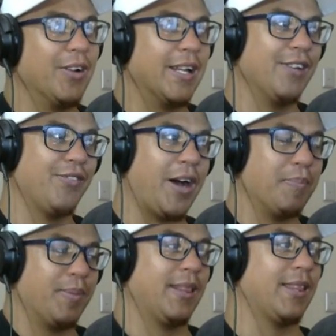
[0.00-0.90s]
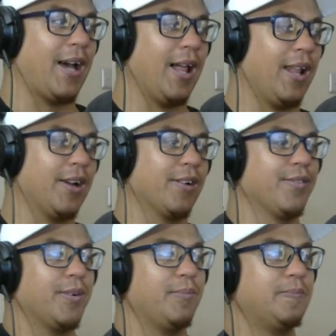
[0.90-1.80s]
Levi beat the hell out
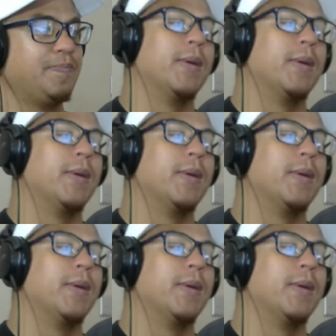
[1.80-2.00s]
of him.